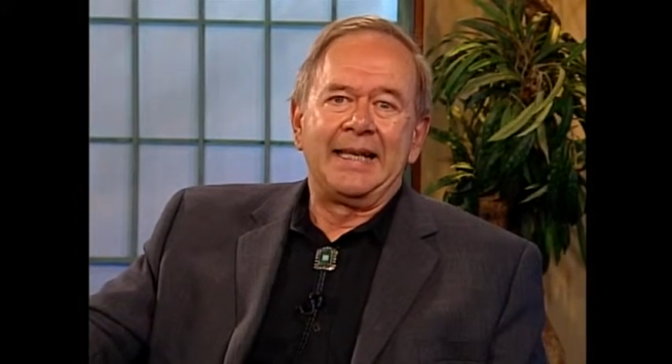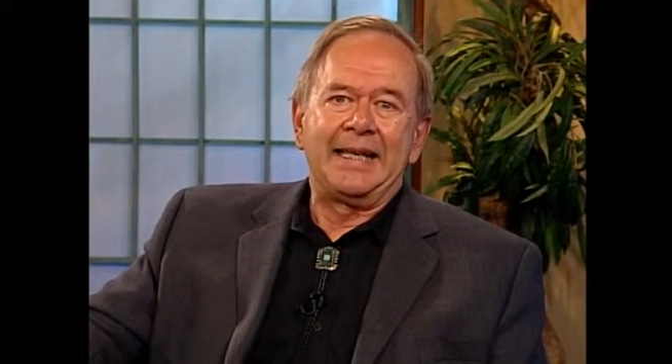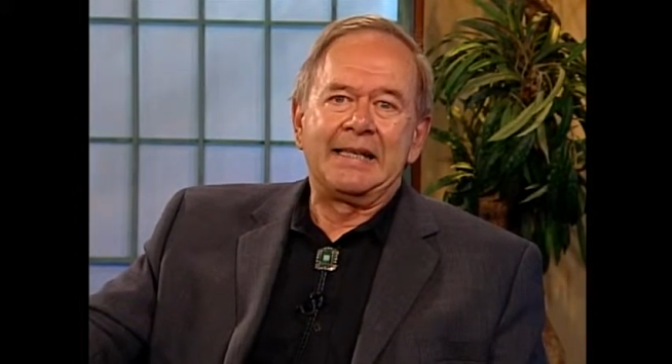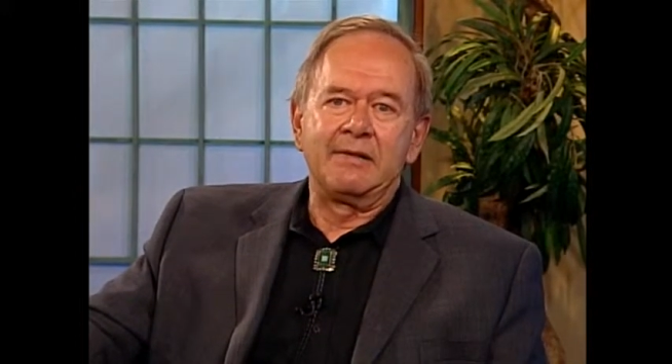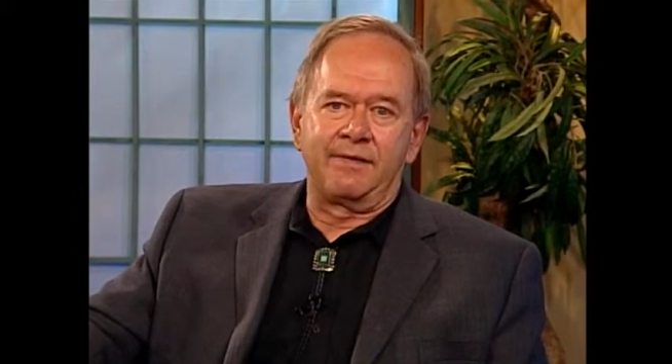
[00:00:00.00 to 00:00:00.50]

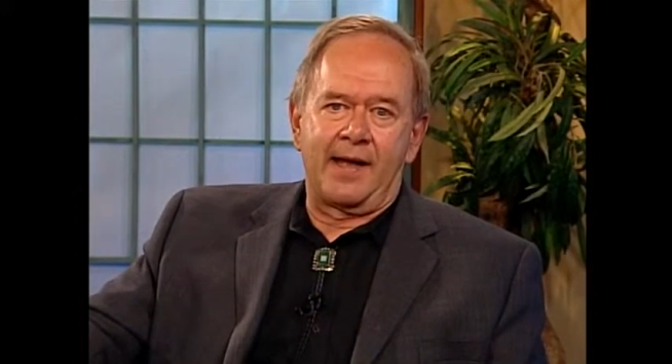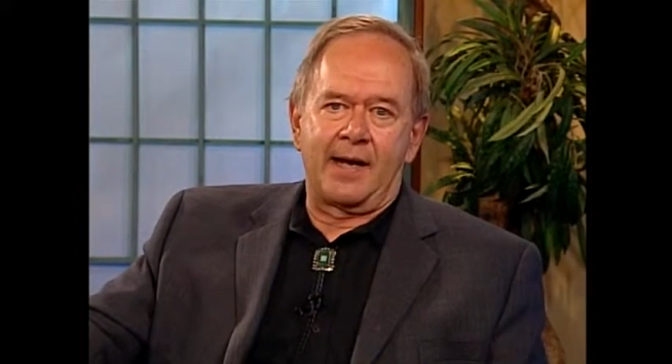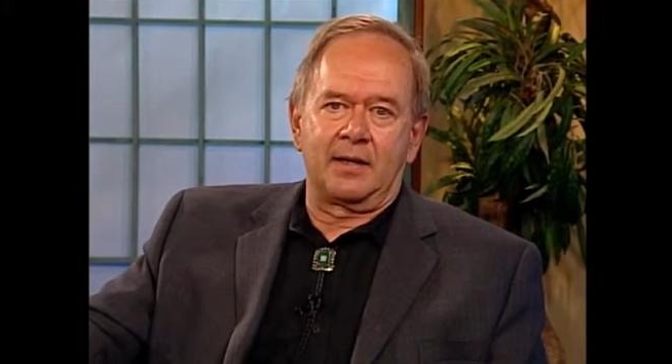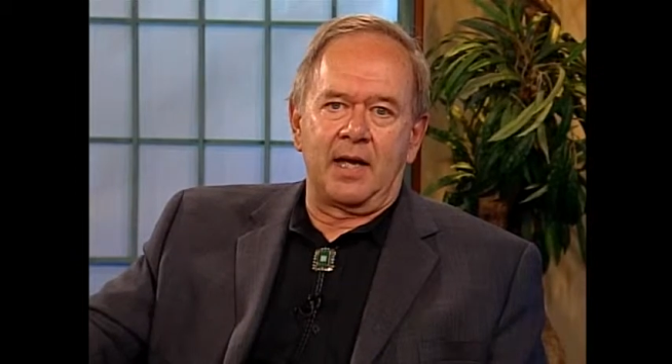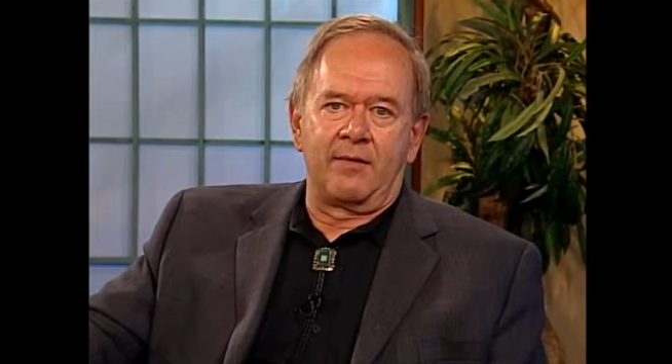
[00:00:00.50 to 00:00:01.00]
in
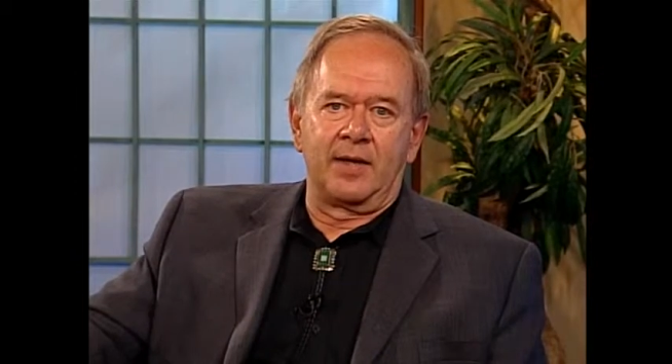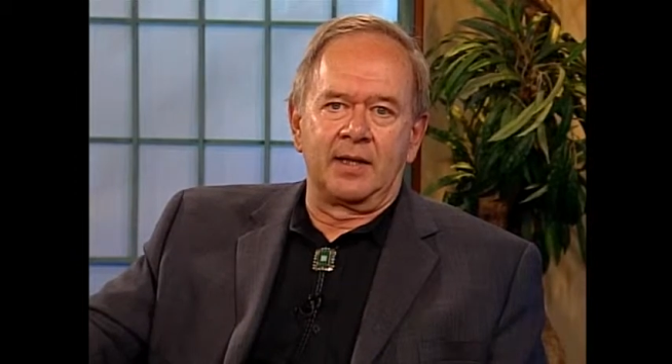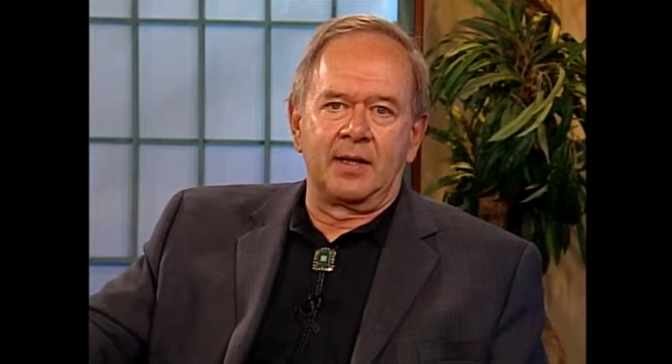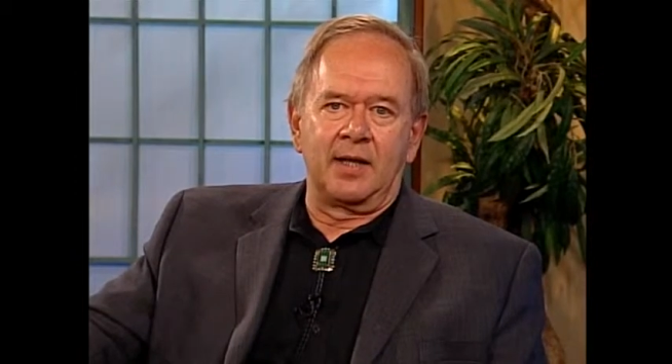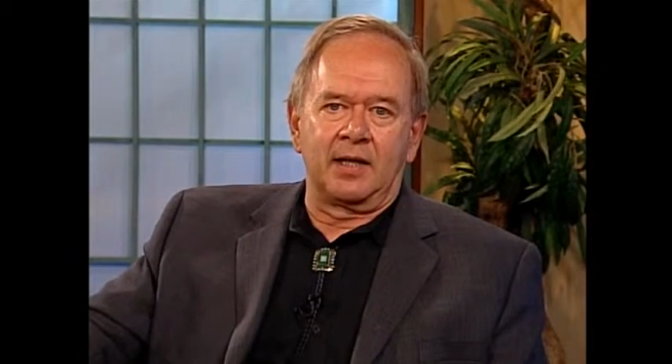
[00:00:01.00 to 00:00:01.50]
fact have an
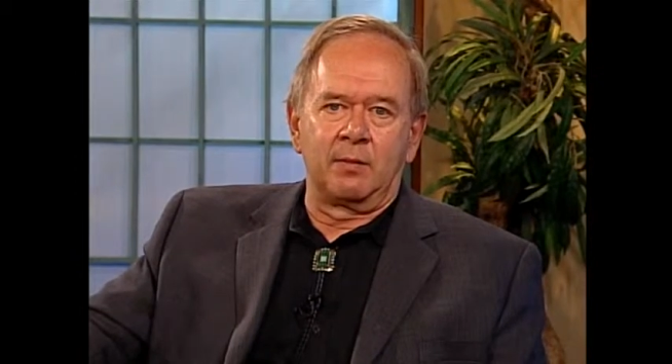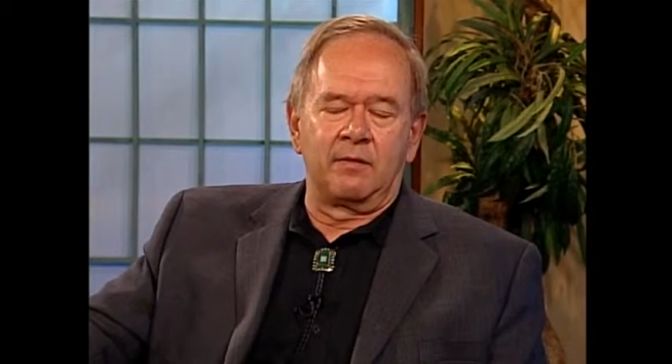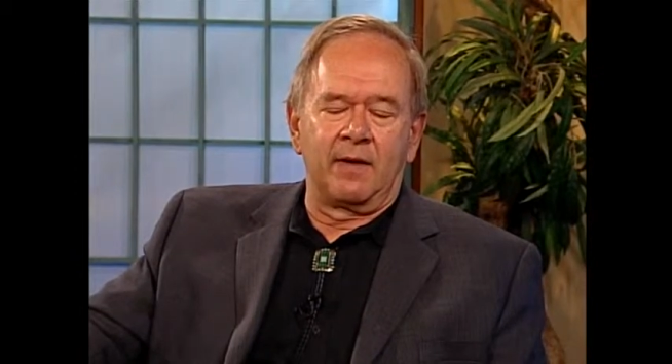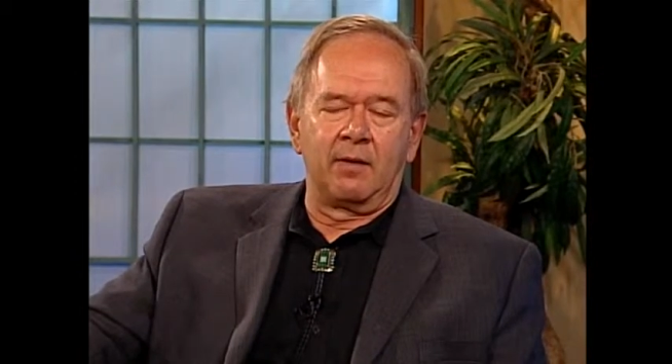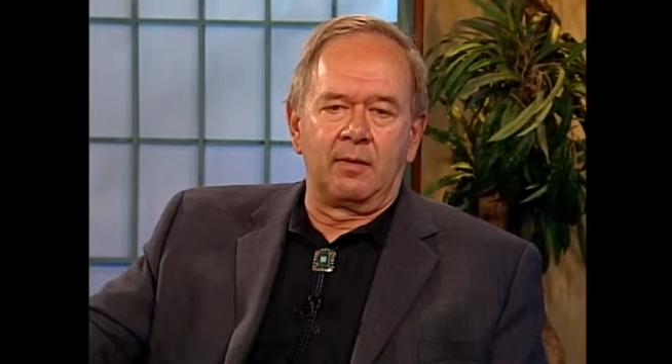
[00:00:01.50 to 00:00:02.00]
undetectable
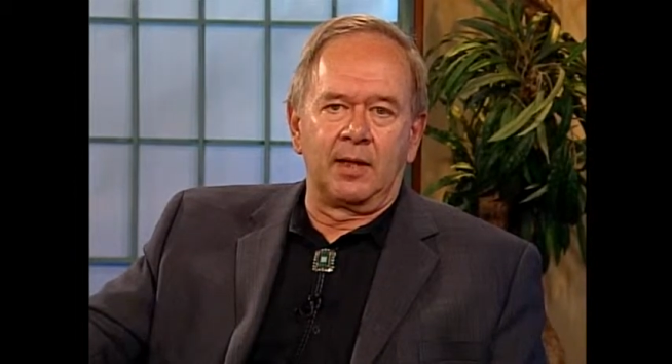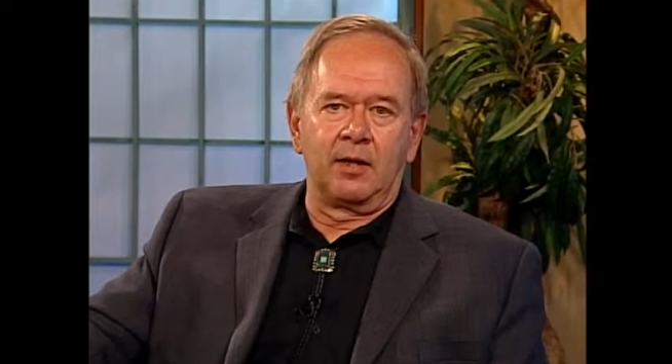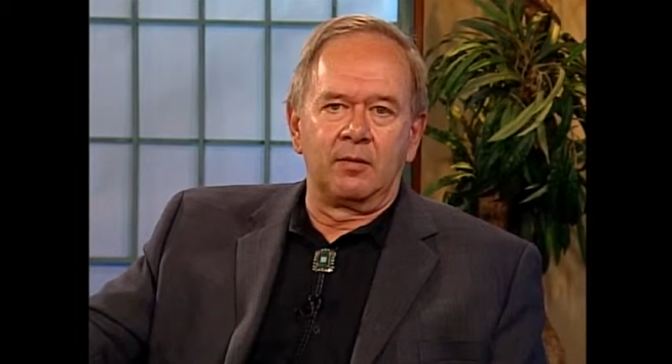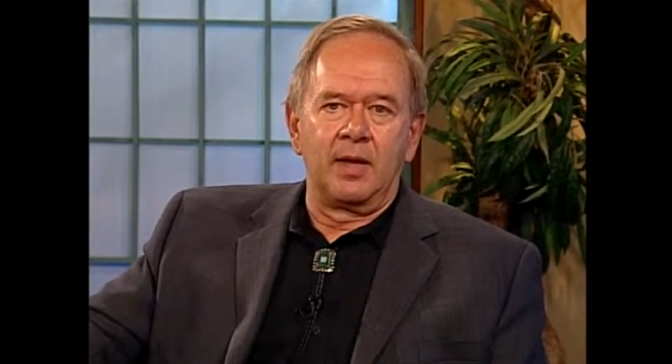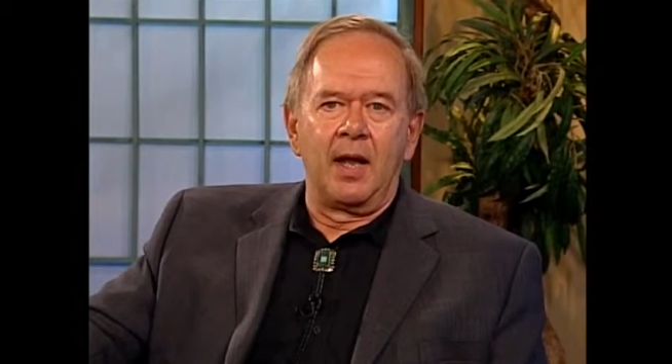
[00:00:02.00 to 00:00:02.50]
viral load